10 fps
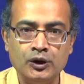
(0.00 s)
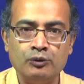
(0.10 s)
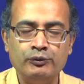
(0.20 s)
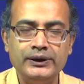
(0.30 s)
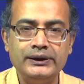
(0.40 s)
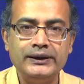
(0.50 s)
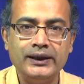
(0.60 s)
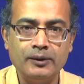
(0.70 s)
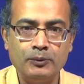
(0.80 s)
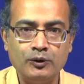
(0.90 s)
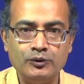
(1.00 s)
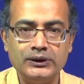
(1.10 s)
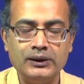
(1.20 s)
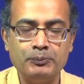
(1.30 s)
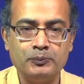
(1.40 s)
We hear about
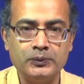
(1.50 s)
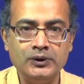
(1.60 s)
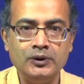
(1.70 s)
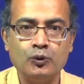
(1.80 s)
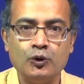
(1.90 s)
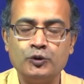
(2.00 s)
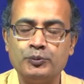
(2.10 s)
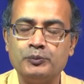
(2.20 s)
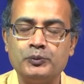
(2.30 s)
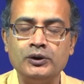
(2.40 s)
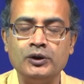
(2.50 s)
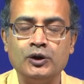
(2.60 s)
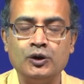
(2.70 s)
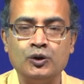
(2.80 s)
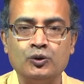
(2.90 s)
the people, old people
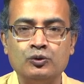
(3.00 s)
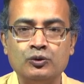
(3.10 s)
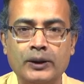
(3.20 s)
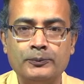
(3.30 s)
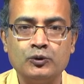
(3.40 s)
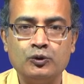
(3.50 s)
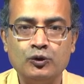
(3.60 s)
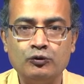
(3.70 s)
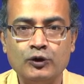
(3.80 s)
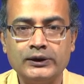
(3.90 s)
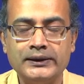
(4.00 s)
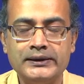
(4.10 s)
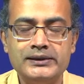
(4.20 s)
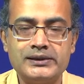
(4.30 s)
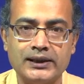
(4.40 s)
who have to go for the
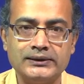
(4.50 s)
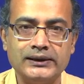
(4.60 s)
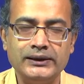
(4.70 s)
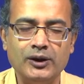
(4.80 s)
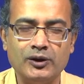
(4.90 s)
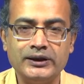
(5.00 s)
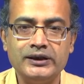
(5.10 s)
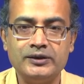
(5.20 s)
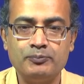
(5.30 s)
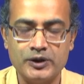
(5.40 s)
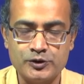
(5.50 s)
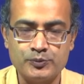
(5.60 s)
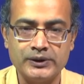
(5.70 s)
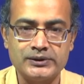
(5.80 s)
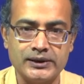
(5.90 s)
knee surgery or knee
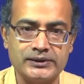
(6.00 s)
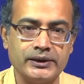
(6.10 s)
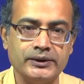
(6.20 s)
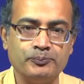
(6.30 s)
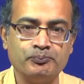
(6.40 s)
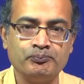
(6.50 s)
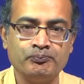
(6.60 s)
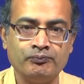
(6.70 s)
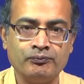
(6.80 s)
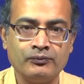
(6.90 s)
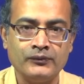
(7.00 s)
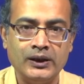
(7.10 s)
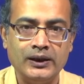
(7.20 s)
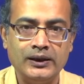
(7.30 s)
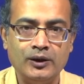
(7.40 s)
replacement surgery.
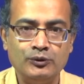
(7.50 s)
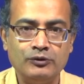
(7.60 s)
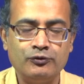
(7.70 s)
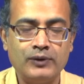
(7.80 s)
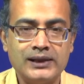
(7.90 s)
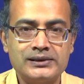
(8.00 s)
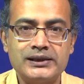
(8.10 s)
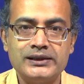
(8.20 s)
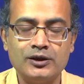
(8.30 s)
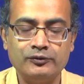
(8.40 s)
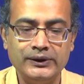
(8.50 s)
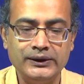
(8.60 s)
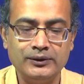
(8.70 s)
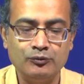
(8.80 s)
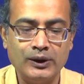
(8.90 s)
Now, the first stage of
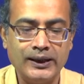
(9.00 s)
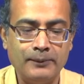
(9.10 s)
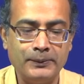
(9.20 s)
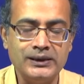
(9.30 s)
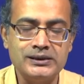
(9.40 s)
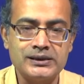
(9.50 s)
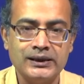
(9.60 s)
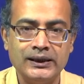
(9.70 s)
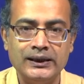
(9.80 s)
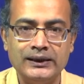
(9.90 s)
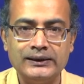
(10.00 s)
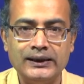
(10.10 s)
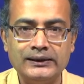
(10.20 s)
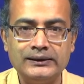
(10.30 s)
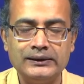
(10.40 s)
it, what happens,
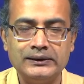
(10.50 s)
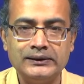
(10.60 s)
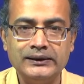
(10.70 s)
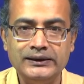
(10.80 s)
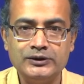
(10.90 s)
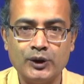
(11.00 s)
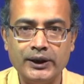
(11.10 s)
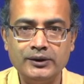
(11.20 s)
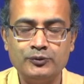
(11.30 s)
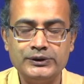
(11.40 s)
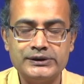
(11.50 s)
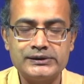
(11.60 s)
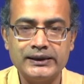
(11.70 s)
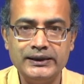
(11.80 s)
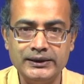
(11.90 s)
that the knee joint, which
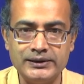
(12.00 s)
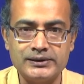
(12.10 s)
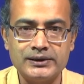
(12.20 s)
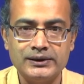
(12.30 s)
is a hinge,